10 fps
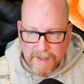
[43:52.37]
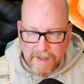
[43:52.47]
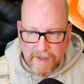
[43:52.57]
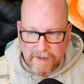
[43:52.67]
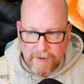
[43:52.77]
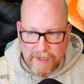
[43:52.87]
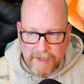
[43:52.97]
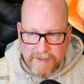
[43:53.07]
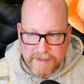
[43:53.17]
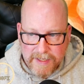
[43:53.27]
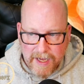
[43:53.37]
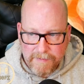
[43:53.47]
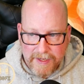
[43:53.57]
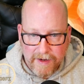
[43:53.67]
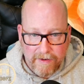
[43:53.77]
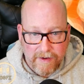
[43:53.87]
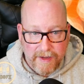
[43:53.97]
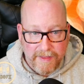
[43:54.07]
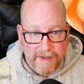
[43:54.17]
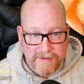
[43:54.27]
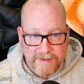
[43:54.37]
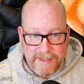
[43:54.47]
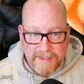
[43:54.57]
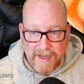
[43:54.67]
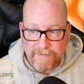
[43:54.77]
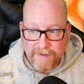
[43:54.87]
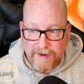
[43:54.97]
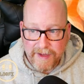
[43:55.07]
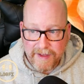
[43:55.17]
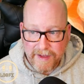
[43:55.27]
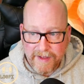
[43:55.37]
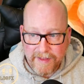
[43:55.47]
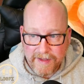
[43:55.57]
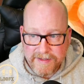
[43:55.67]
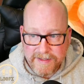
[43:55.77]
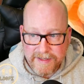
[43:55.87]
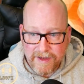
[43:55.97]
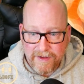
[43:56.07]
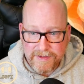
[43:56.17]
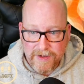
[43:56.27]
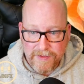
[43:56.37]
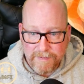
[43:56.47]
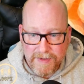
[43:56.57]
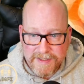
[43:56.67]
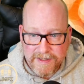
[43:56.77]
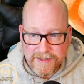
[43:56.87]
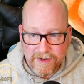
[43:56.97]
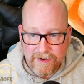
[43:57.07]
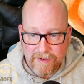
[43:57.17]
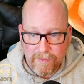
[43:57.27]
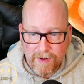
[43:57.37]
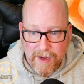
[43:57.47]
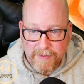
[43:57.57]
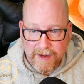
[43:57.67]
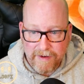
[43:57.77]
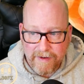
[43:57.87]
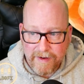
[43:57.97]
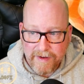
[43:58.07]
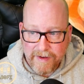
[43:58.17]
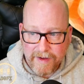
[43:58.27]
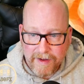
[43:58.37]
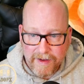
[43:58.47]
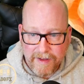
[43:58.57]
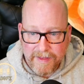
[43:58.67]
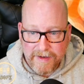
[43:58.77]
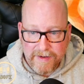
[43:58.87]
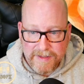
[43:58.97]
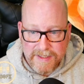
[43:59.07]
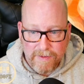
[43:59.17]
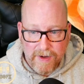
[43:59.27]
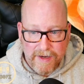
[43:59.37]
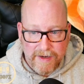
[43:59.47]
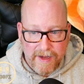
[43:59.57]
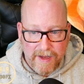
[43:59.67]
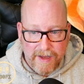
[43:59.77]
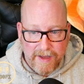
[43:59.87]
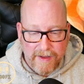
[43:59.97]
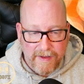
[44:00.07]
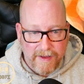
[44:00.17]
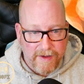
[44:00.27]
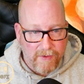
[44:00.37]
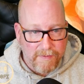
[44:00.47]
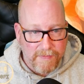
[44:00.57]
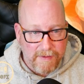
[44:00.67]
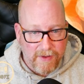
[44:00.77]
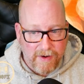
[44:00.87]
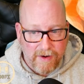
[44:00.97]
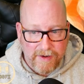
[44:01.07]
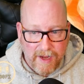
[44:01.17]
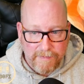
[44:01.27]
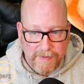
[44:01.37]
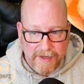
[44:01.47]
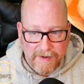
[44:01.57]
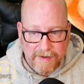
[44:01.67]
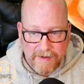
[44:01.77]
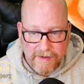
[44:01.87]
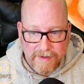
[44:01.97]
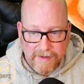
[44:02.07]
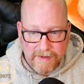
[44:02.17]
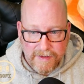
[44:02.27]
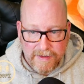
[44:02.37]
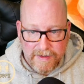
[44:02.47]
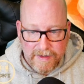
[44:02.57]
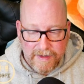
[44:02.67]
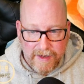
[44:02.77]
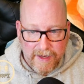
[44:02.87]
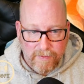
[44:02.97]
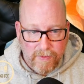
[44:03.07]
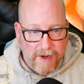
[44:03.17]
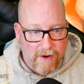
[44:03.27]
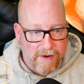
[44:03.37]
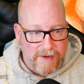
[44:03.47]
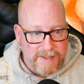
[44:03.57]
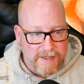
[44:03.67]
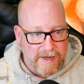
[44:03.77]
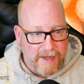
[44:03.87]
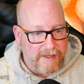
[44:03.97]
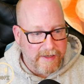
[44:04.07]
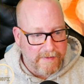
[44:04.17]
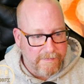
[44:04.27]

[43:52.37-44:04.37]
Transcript: Anyway, he's typing here, and that's kind of funny. That's also the messenger vibe here, that you can see when people are typing. And we are disconnected.